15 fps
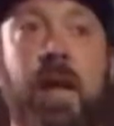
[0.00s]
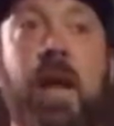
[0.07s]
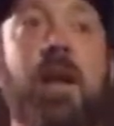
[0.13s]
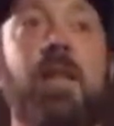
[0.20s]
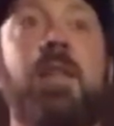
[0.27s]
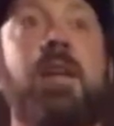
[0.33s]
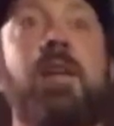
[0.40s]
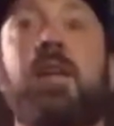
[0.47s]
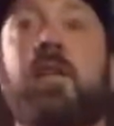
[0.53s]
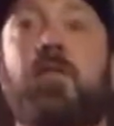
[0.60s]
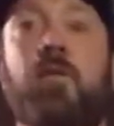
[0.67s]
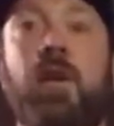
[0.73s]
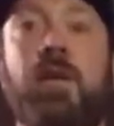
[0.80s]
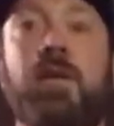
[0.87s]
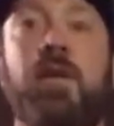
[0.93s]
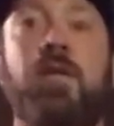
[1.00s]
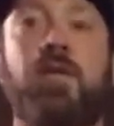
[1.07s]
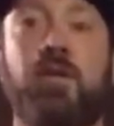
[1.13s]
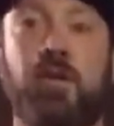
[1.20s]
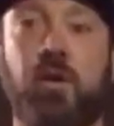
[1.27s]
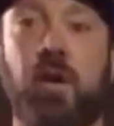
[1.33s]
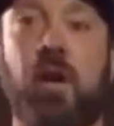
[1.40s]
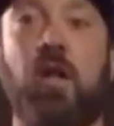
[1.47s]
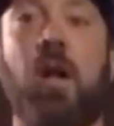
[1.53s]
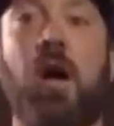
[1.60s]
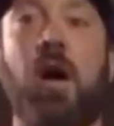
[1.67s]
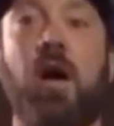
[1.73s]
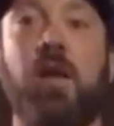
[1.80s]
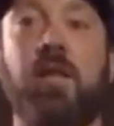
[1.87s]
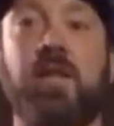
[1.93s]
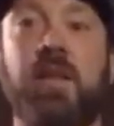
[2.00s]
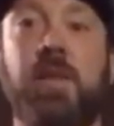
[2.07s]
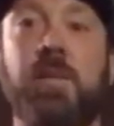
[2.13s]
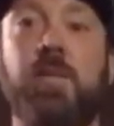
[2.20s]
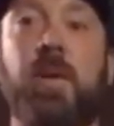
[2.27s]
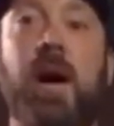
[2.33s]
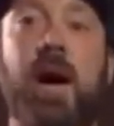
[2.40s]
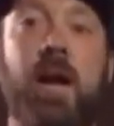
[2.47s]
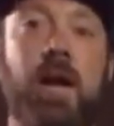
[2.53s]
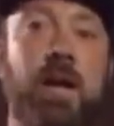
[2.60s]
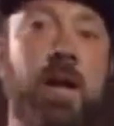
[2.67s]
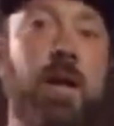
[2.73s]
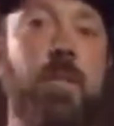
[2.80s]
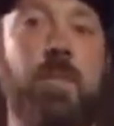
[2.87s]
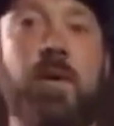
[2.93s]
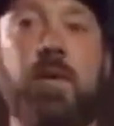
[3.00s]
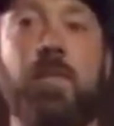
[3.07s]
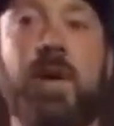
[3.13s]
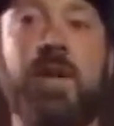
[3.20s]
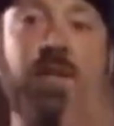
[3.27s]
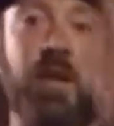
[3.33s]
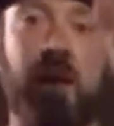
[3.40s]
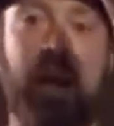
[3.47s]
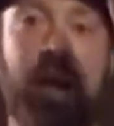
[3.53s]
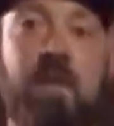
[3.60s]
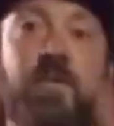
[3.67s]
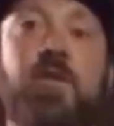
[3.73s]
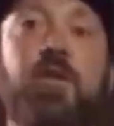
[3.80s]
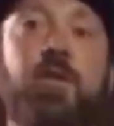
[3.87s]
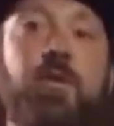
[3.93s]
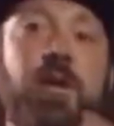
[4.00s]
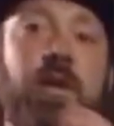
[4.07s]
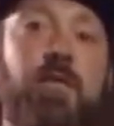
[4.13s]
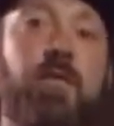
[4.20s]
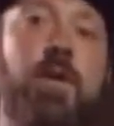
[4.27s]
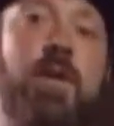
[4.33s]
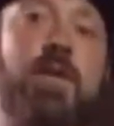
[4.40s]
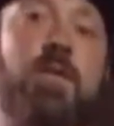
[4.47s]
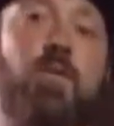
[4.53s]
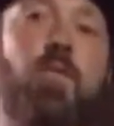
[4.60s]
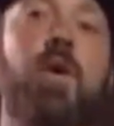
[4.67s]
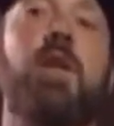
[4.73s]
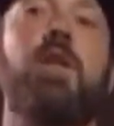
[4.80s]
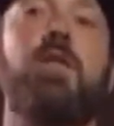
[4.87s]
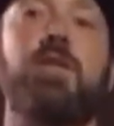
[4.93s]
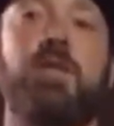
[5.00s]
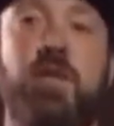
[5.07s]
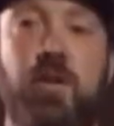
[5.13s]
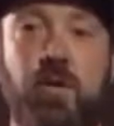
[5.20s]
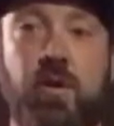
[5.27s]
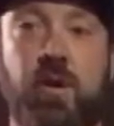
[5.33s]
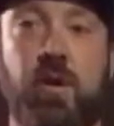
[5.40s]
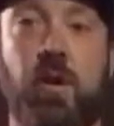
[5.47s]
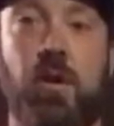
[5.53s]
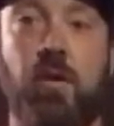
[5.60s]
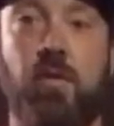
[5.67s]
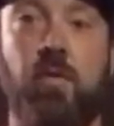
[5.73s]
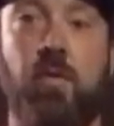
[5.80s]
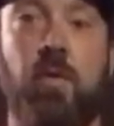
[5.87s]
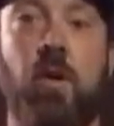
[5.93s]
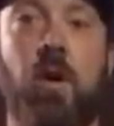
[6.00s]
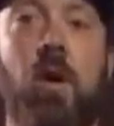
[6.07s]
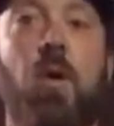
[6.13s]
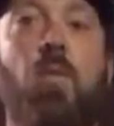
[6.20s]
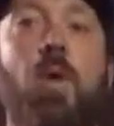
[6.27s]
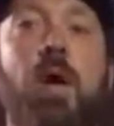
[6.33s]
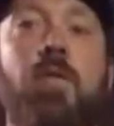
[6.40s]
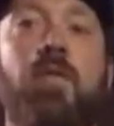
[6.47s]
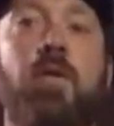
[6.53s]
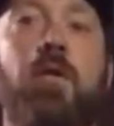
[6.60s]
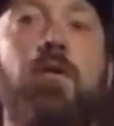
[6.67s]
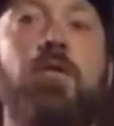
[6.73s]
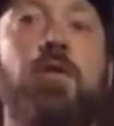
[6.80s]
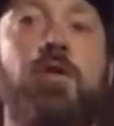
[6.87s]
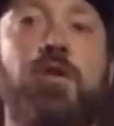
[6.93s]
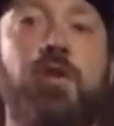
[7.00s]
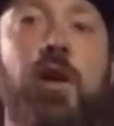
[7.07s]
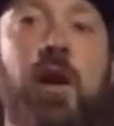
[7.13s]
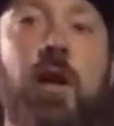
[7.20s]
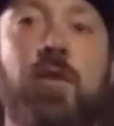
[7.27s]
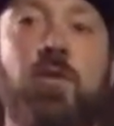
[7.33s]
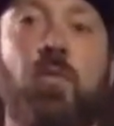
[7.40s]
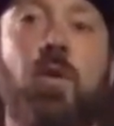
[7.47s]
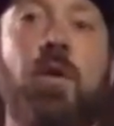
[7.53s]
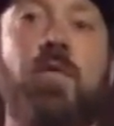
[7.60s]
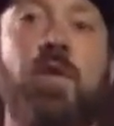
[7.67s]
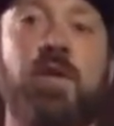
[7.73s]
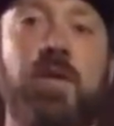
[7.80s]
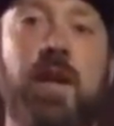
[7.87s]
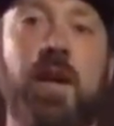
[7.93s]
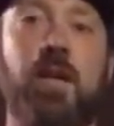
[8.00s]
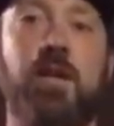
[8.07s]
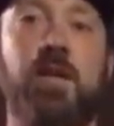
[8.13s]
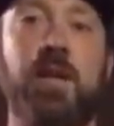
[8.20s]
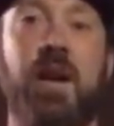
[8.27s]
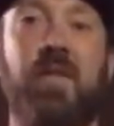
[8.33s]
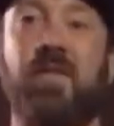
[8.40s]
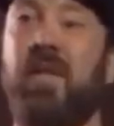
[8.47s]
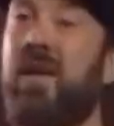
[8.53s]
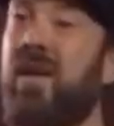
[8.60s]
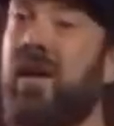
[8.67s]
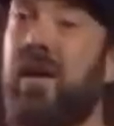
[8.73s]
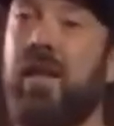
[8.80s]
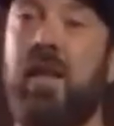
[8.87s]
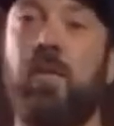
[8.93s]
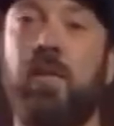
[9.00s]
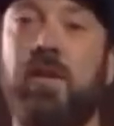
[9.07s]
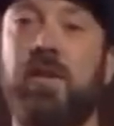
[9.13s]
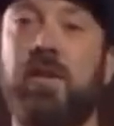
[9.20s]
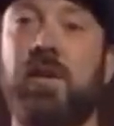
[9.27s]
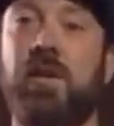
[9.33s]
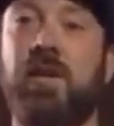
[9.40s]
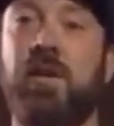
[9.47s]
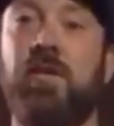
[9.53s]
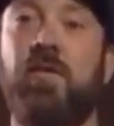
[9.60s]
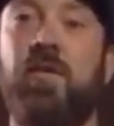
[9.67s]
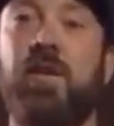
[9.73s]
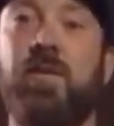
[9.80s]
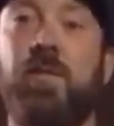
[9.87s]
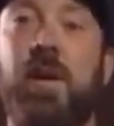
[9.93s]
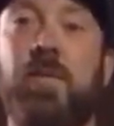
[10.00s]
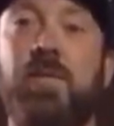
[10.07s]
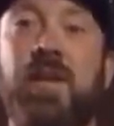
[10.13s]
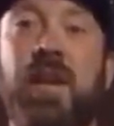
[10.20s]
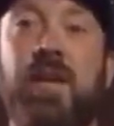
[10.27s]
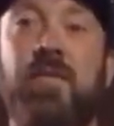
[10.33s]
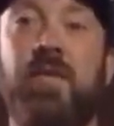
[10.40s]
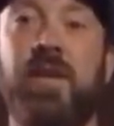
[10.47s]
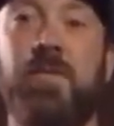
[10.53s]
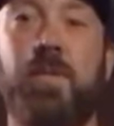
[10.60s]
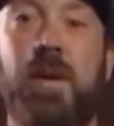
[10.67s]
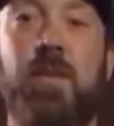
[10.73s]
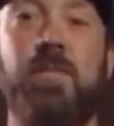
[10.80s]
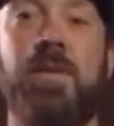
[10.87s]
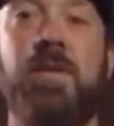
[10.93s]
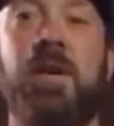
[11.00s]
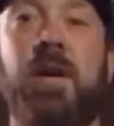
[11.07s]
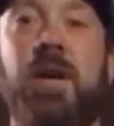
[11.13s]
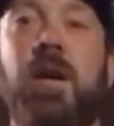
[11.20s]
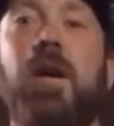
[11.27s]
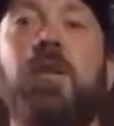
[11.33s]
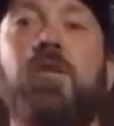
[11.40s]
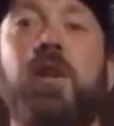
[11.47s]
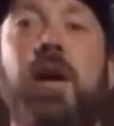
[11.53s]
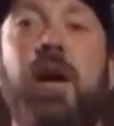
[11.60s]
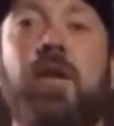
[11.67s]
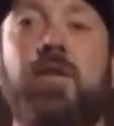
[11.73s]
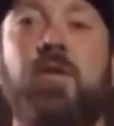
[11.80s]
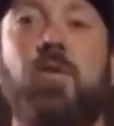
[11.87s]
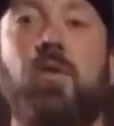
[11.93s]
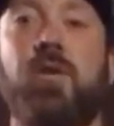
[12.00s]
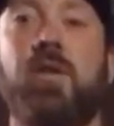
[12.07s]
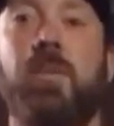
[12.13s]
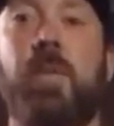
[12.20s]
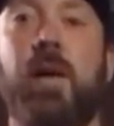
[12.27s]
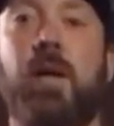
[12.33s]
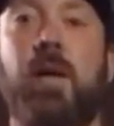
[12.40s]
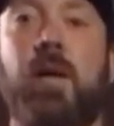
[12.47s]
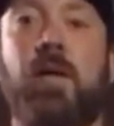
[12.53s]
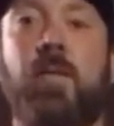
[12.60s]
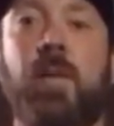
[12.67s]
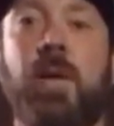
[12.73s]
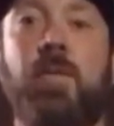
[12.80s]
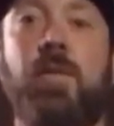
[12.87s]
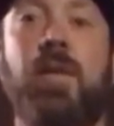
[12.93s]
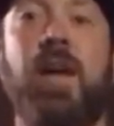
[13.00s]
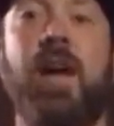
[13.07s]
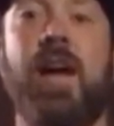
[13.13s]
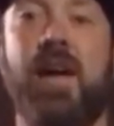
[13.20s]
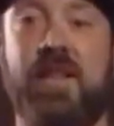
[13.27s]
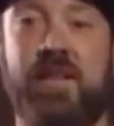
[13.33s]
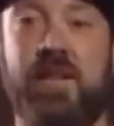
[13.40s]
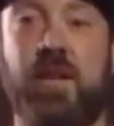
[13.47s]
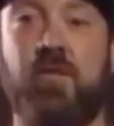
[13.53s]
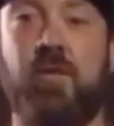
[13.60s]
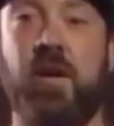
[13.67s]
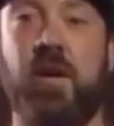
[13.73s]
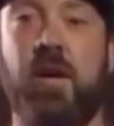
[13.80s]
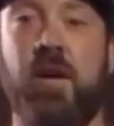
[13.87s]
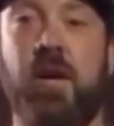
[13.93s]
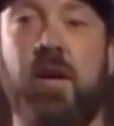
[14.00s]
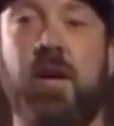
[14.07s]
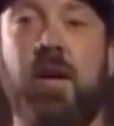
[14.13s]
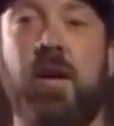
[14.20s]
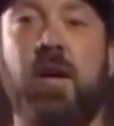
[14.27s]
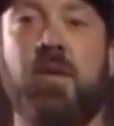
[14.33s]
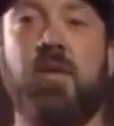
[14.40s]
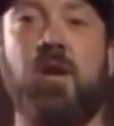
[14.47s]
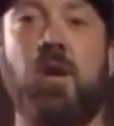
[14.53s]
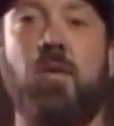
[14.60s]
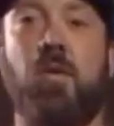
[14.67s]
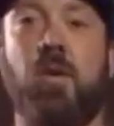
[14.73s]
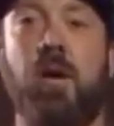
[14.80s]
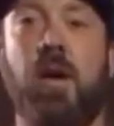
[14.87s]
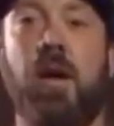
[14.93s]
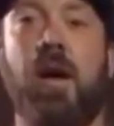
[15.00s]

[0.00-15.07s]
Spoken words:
anything different. You're still going to log on the same spot, but you're basically going to have two different windows can go through, one for the nutrition challenge and one for your standard stuff. That way you still get to get fist bumps, check out your scores compared to other people, etc. So,